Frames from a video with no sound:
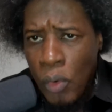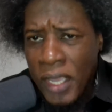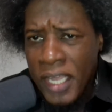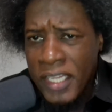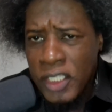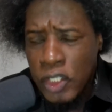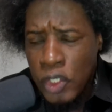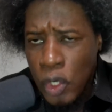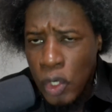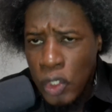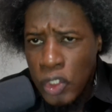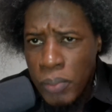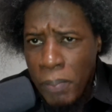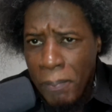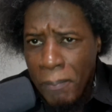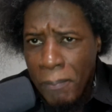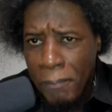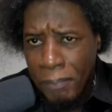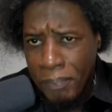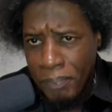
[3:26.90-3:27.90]
it's not
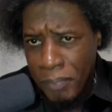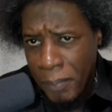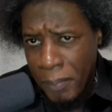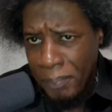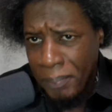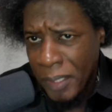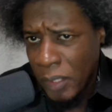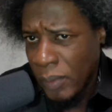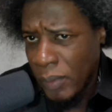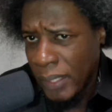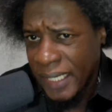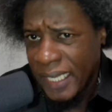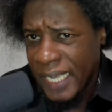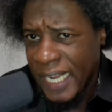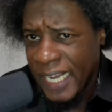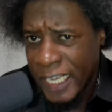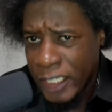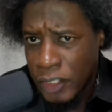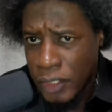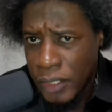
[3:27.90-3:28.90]
purely
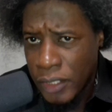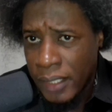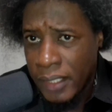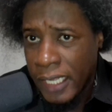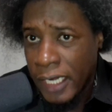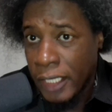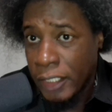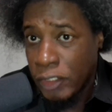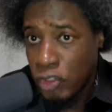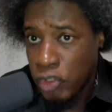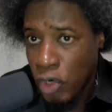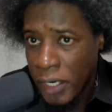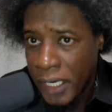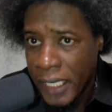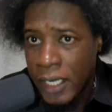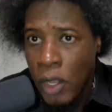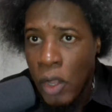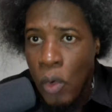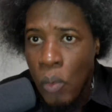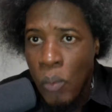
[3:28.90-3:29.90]

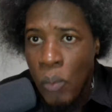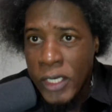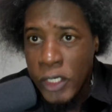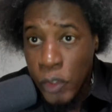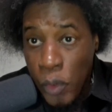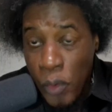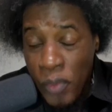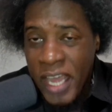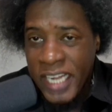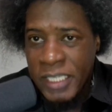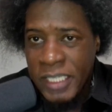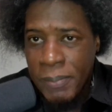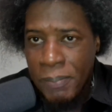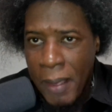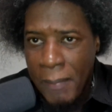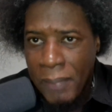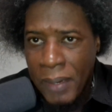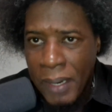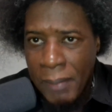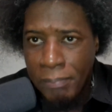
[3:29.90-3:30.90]
electronic. We do that
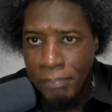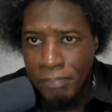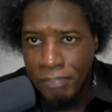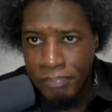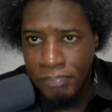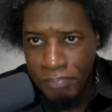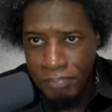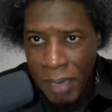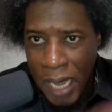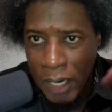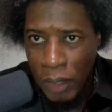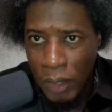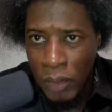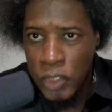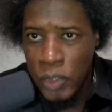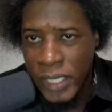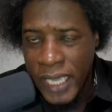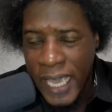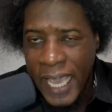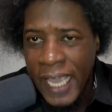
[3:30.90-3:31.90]
paper
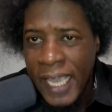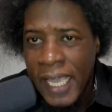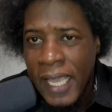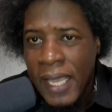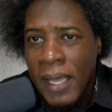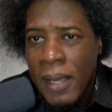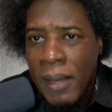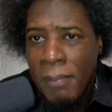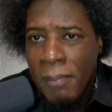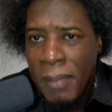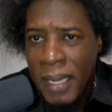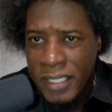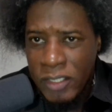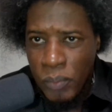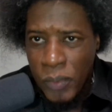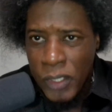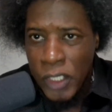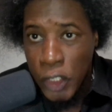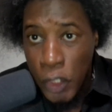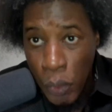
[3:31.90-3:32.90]
ballots, okay? But
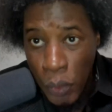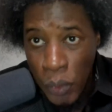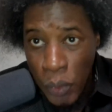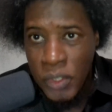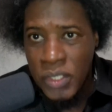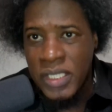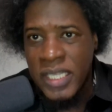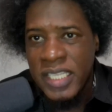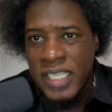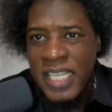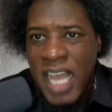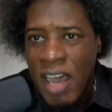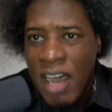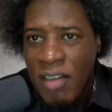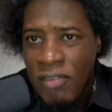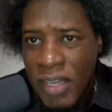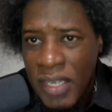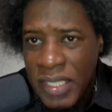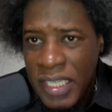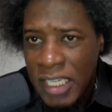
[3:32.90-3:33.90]
we use the
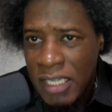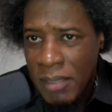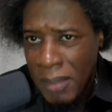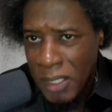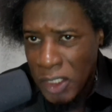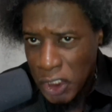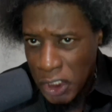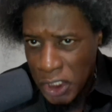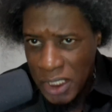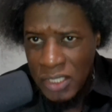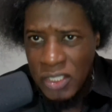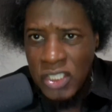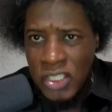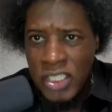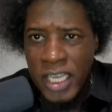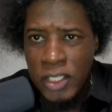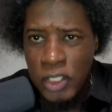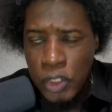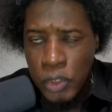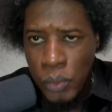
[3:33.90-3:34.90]
servers and the machines
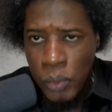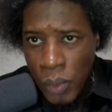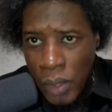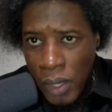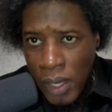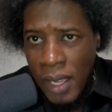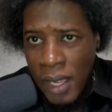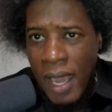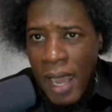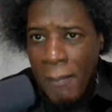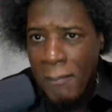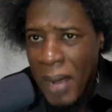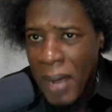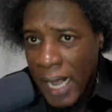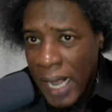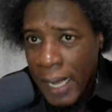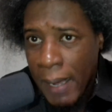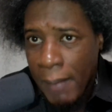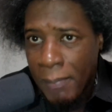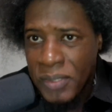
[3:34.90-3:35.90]
just to a
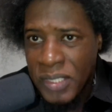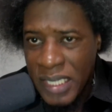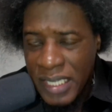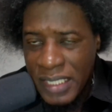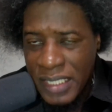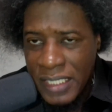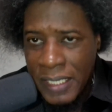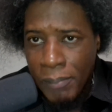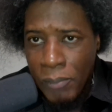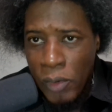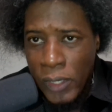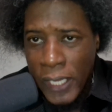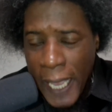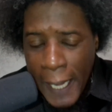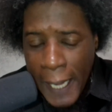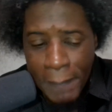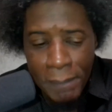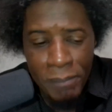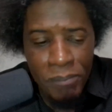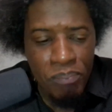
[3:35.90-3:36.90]
backup system,
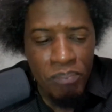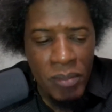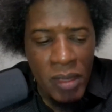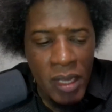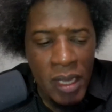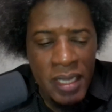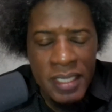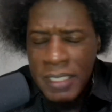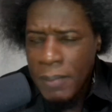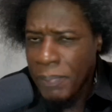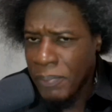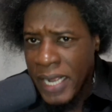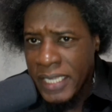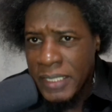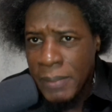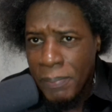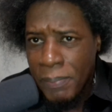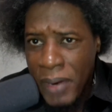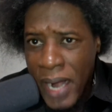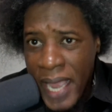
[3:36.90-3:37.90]
okay? Surprise,
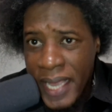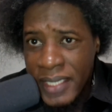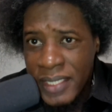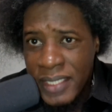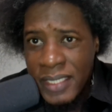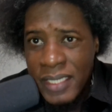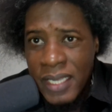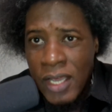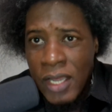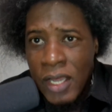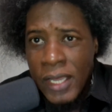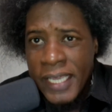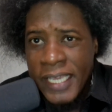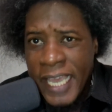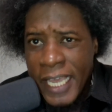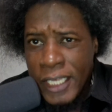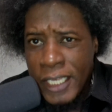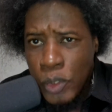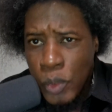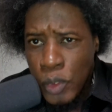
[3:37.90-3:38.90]
surprise.
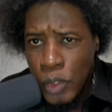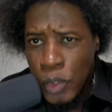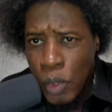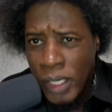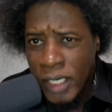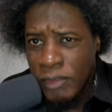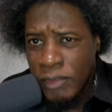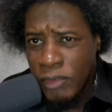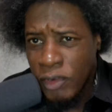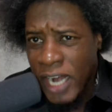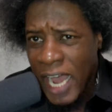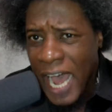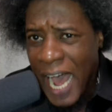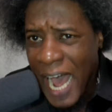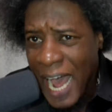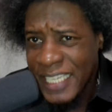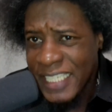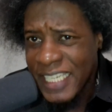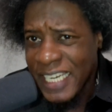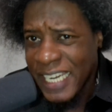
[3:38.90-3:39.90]
Guess who's calling for a
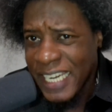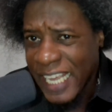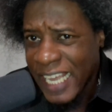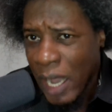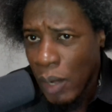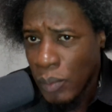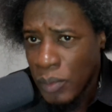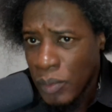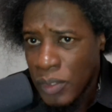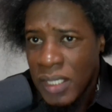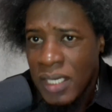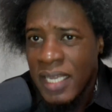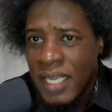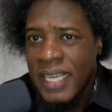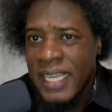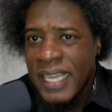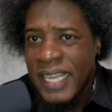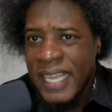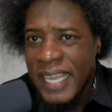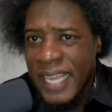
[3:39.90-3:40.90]
hand recount?
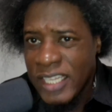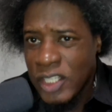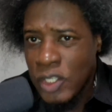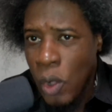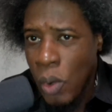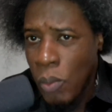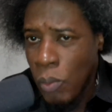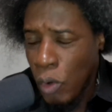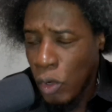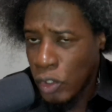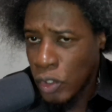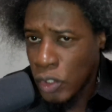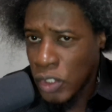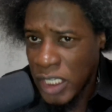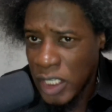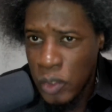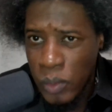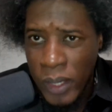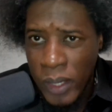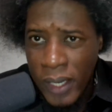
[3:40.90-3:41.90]
It's
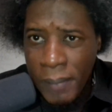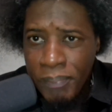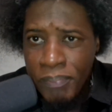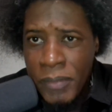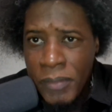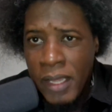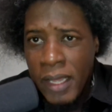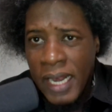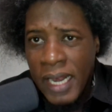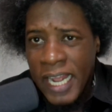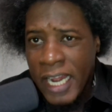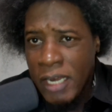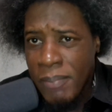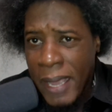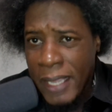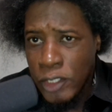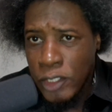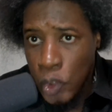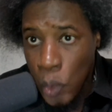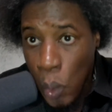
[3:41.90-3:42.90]
Umkhonto led
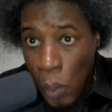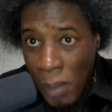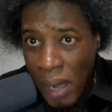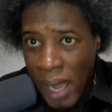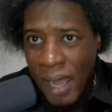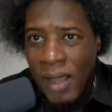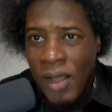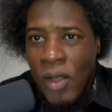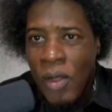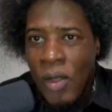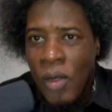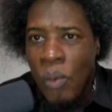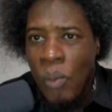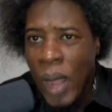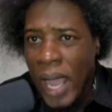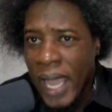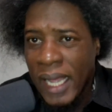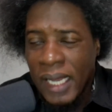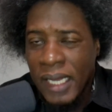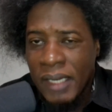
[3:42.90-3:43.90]
by Zuma,
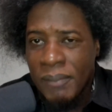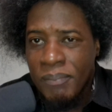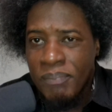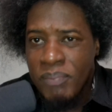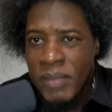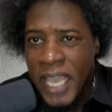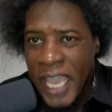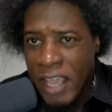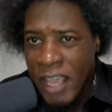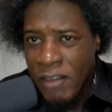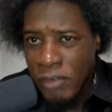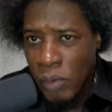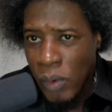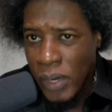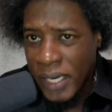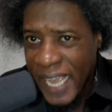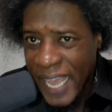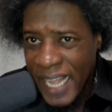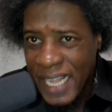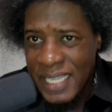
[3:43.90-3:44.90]
while
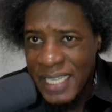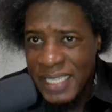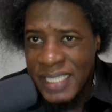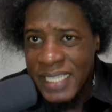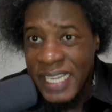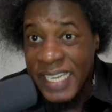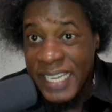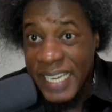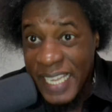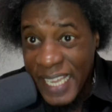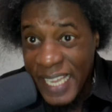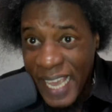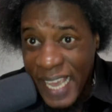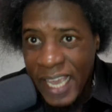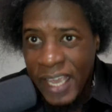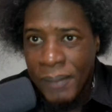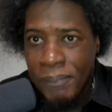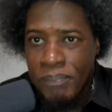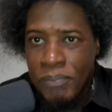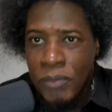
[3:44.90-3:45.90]
everyone else, the
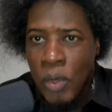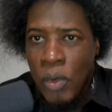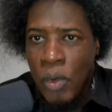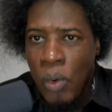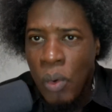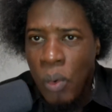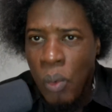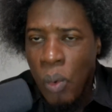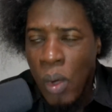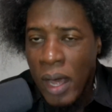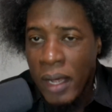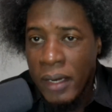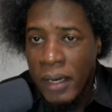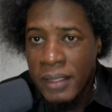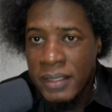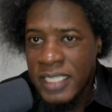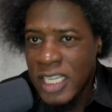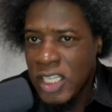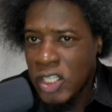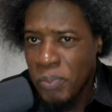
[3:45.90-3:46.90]
DA, who are
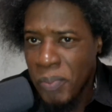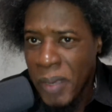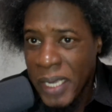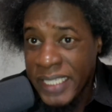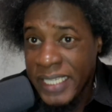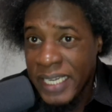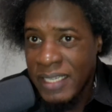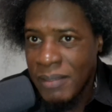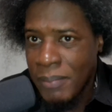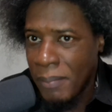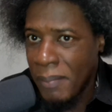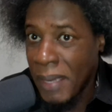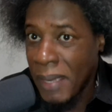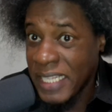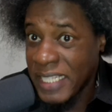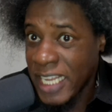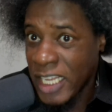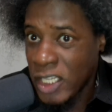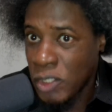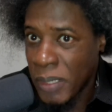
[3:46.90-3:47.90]

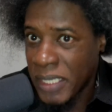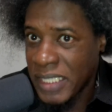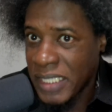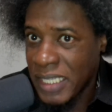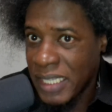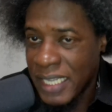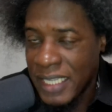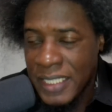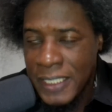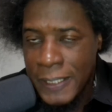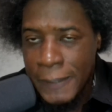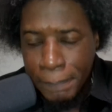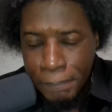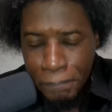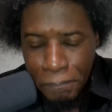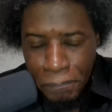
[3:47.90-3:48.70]
main suspects in this,